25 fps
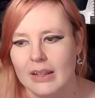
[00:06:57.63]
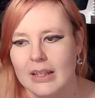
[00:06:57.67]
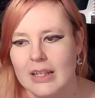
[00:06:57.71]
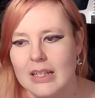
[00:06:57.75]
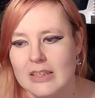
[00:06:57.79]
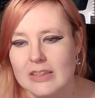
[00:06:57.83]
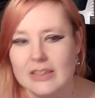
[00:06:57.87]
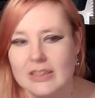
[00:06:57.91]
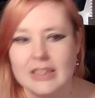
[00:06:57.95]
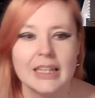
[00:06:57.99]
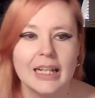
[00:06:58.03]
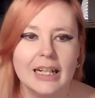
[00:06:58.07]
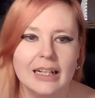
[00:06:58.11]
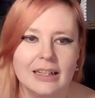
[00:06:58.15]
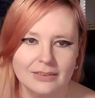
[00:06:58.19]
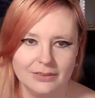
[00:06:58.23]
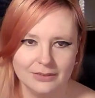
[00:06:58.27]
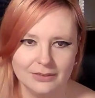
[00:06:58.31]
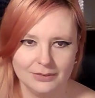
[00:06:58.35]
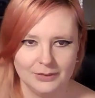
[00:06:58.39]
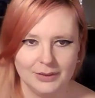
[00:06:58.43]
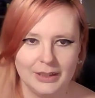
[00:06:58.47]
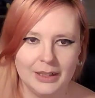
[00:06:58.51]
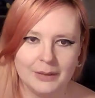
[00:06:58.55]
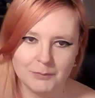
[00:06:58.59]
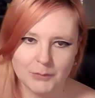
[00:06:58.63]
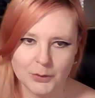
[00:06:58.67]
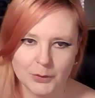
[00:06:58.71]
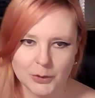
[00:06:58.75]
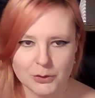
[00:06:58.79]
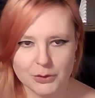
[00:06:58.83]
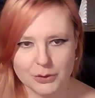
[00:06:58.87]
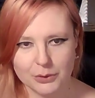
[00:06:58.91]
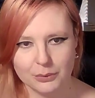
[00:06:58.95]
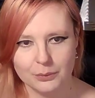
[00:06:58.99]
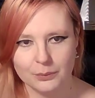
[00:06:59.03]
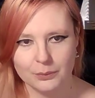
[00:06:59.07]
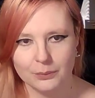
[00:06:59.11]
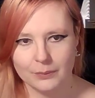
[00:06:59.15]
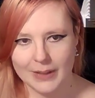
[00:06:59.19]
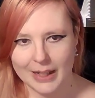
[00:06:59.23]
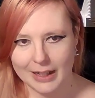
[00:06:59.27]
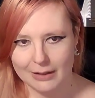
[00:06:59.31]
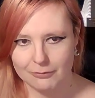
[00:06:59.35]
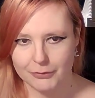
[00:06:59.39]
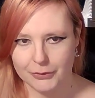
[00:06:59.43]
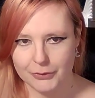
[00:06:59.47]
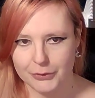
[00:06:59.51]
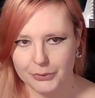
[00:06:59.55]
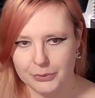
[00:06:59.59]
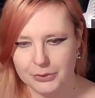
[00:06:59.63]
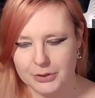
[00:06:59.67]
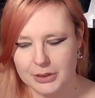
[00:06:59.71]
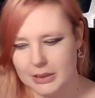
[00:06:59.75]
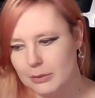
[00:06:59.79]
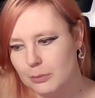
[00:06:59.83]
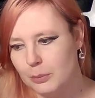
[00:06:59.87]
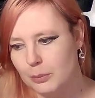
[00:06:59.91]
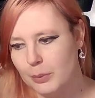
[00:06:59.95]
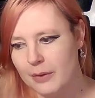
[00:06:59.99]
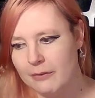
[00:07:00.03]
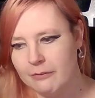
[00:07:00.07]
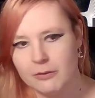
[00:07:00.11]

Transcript: so yeah, you do that route with